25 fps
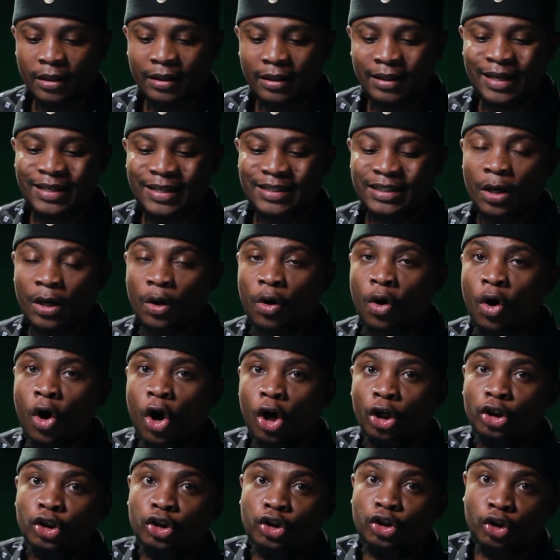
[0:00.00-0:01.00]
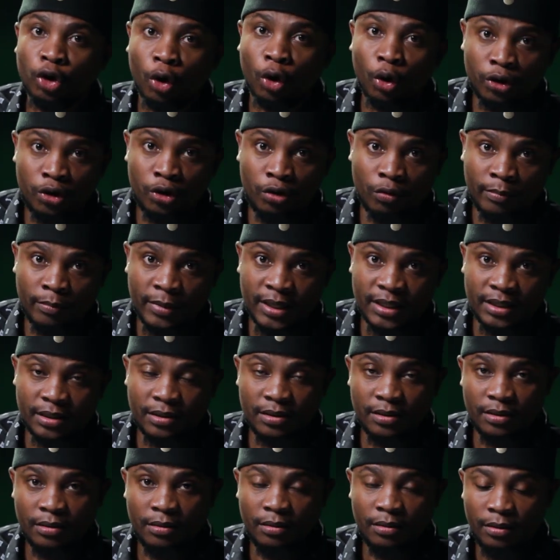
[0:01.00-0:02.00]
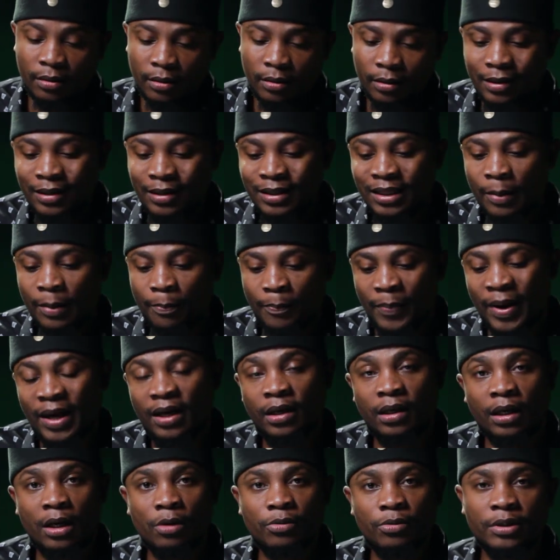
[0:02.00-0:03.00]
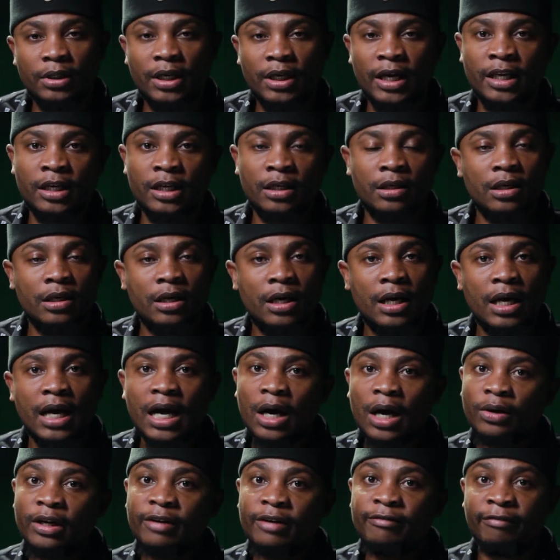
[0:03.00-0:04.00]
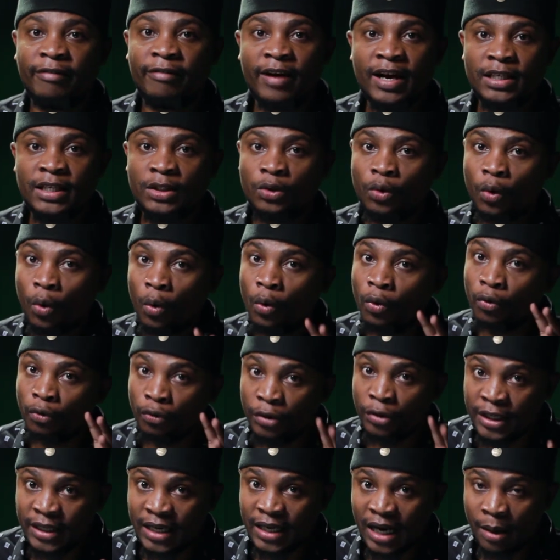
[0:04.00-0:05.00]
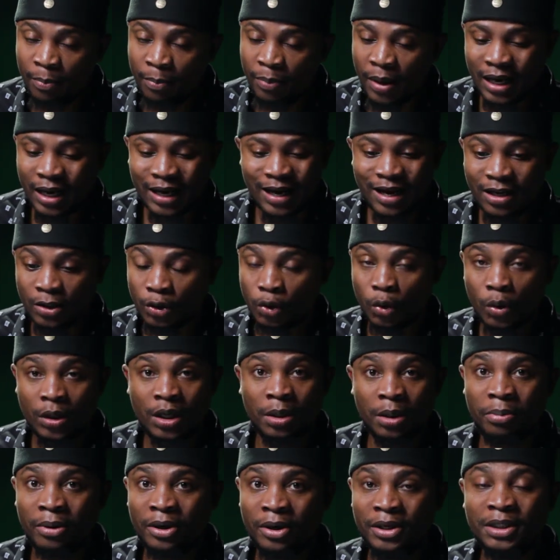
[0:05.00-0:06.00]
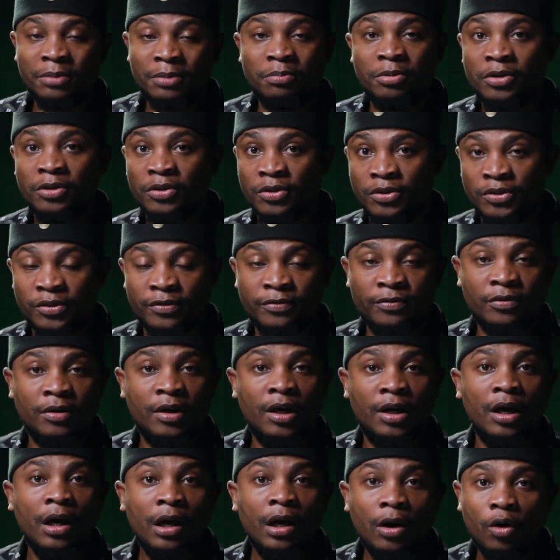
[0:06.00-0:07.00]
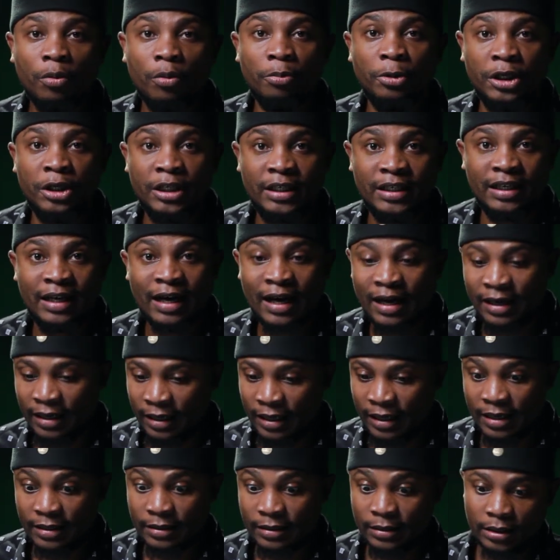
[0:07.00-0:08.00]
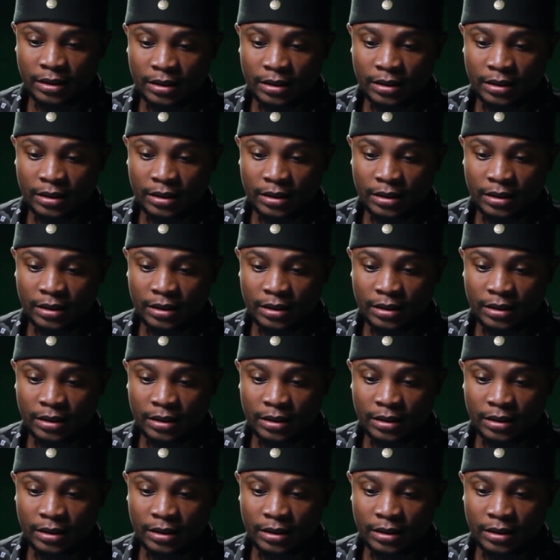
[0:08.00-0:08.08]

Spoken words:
There is a court document in the background, and I would advise go read up. I can't talk about it because of community guidelines.